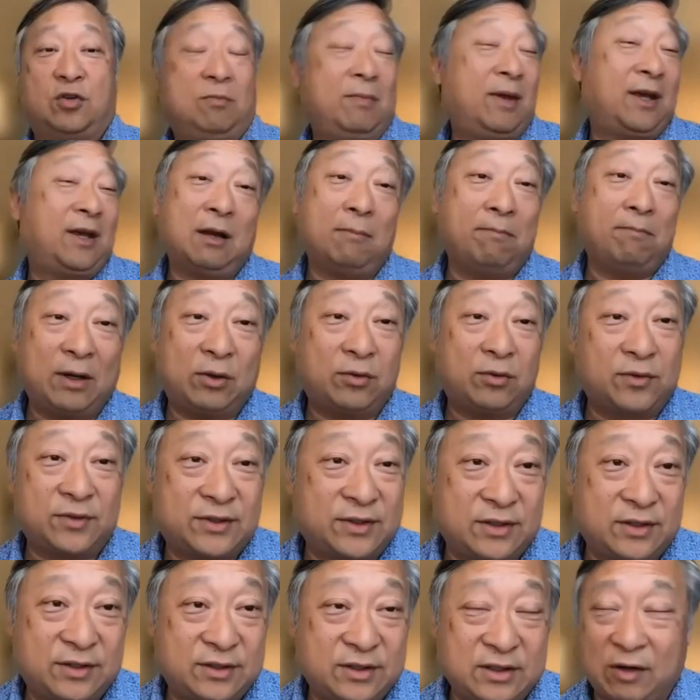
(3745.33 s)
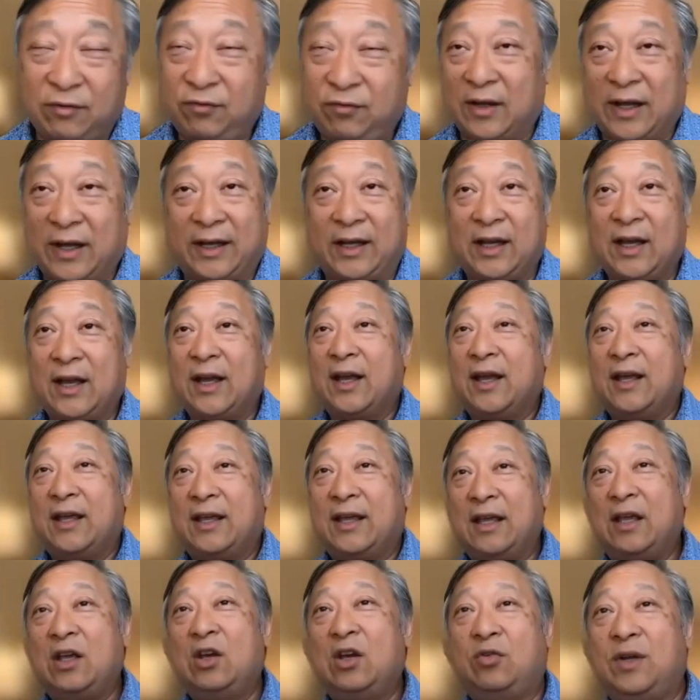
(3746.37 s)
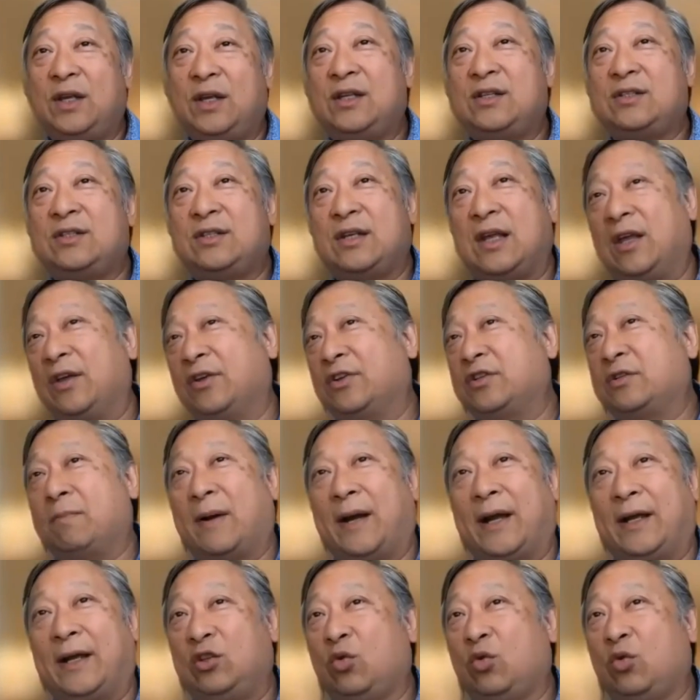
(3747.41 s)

It may come back with stuff like increase sales by